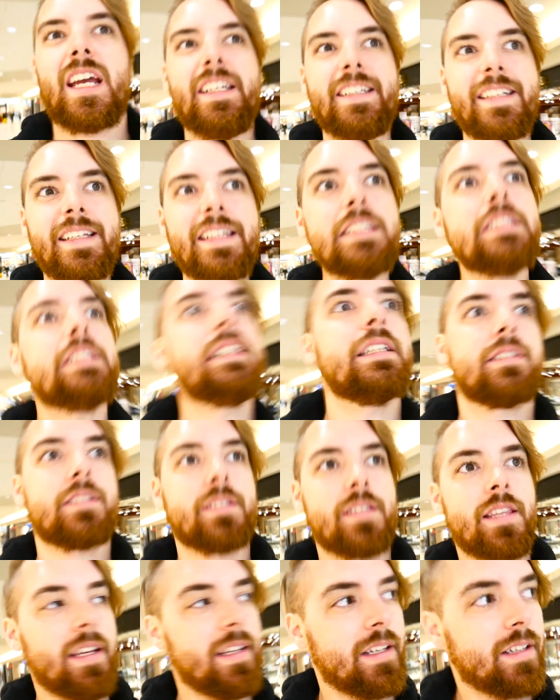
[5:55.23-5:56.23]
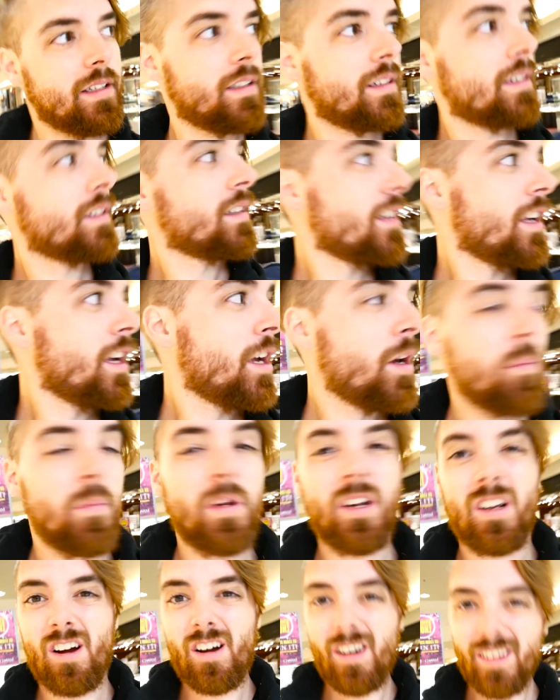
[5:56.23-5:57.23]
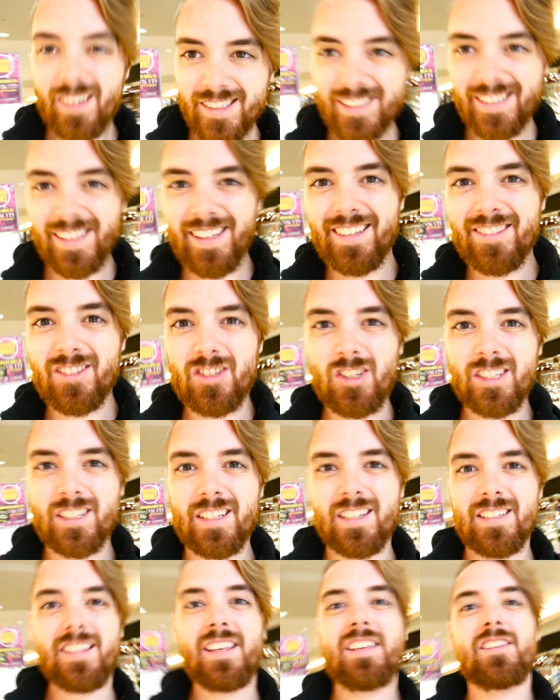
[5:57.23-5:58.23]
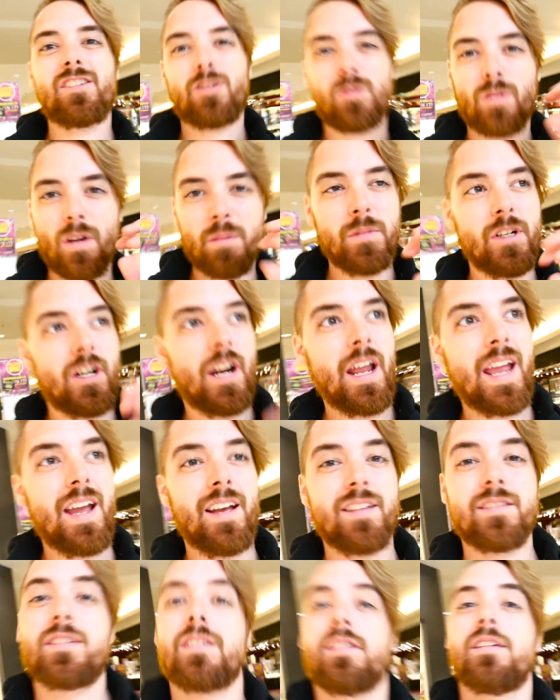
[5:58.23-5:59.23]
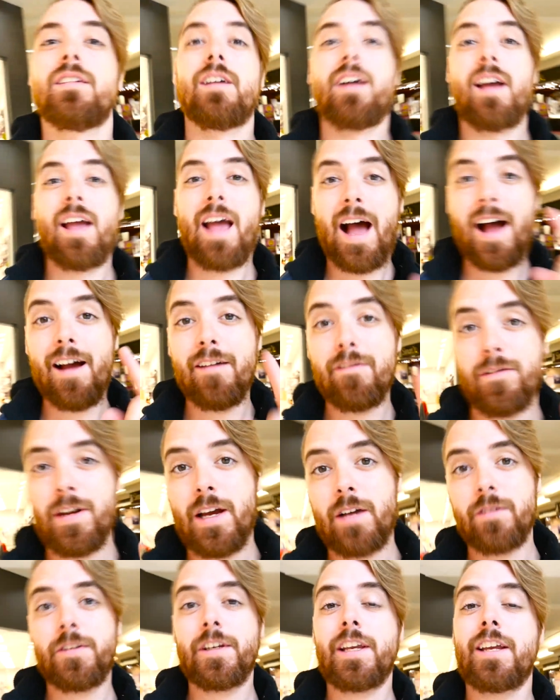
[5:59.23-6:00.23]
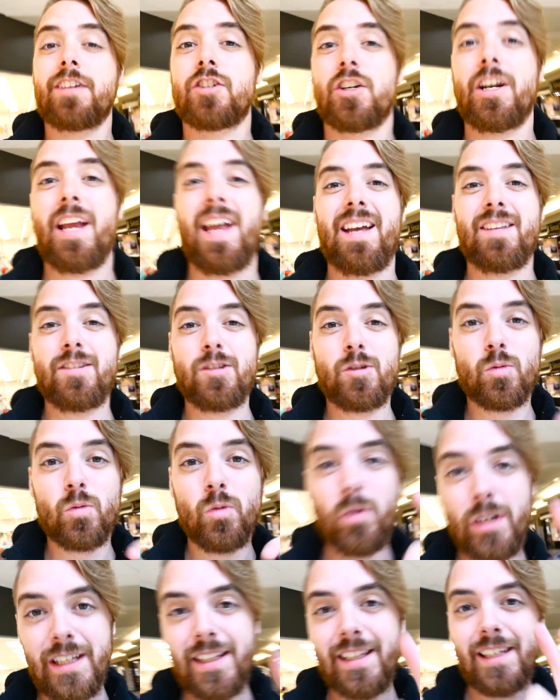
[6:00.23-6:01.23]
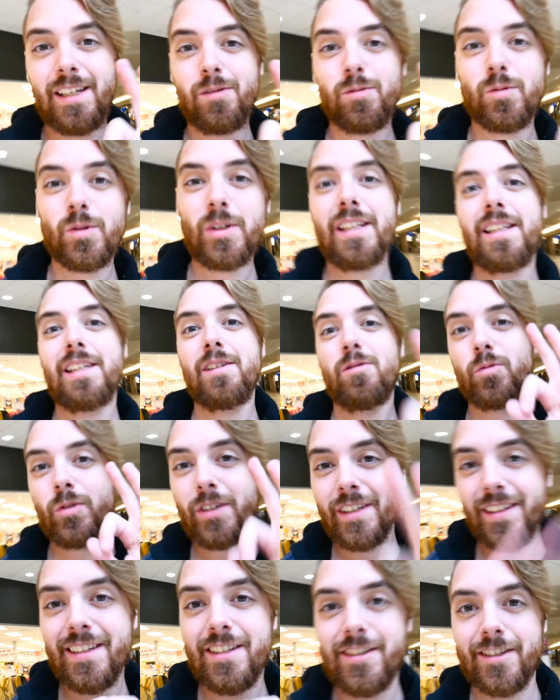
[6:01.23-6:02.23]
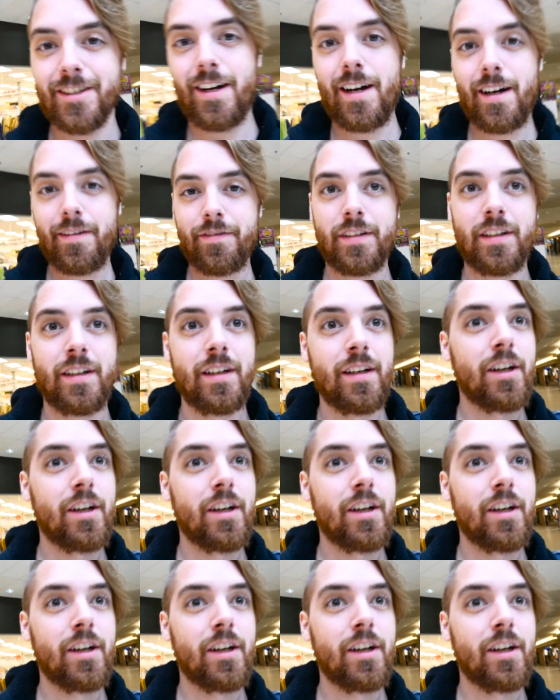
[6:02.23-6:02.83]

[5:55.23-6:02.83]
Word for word: I need this thing. But honestly, it's just because they scrub your hands. I've found to get your hands really, really, really soft,